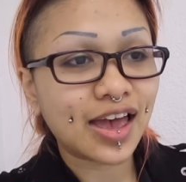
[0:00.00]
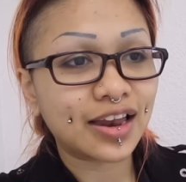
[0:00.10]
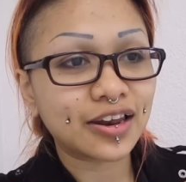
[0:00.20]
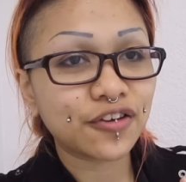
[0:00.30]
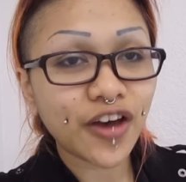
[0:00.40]

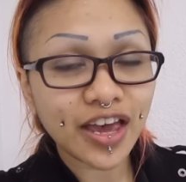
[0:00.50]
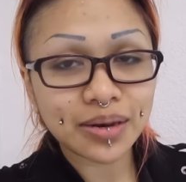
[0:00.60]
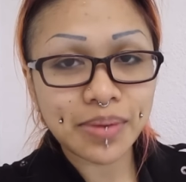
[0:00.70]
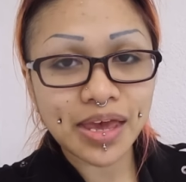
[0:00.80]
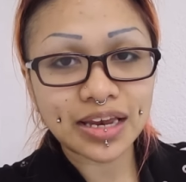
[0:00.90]
and if I
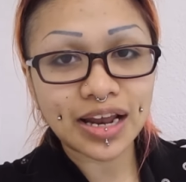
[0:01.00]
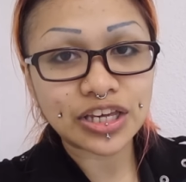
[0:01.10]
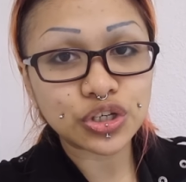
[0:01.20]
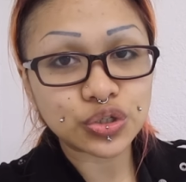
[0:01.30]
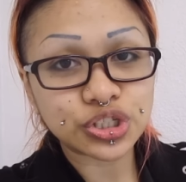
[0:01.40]
can make it, I
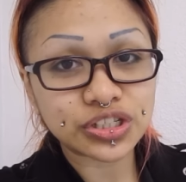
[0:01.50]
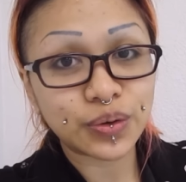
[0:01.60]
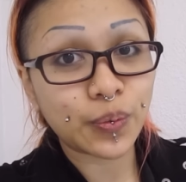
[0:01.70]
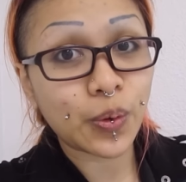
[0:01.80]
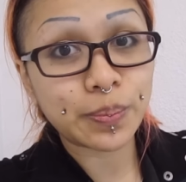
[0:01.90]

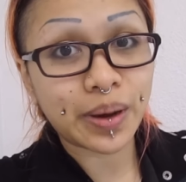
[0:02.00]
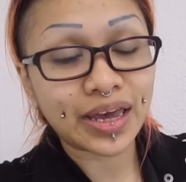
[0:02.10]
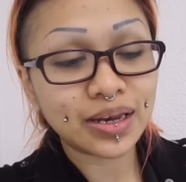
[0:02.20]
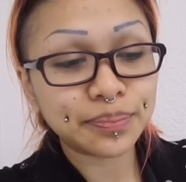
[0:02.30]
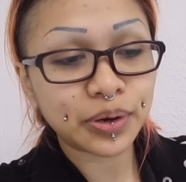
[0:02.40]
usually won't buy it,